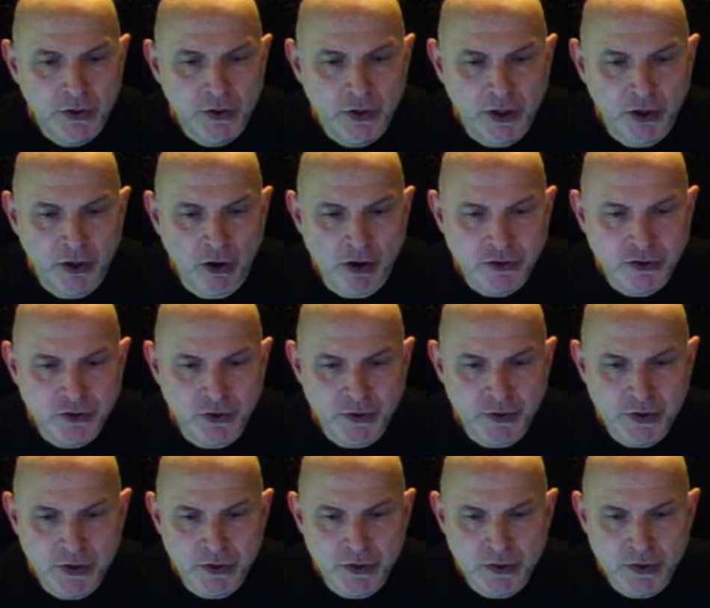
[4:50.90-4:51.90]
You can also
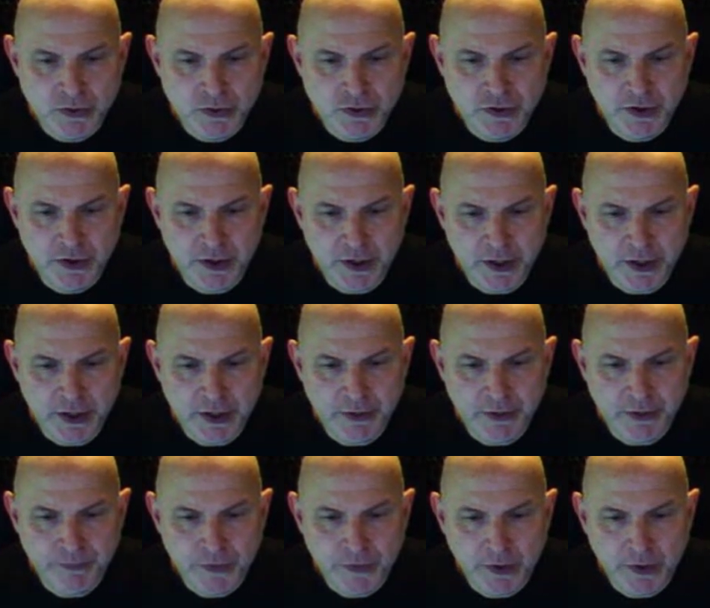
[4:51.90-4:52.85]
use the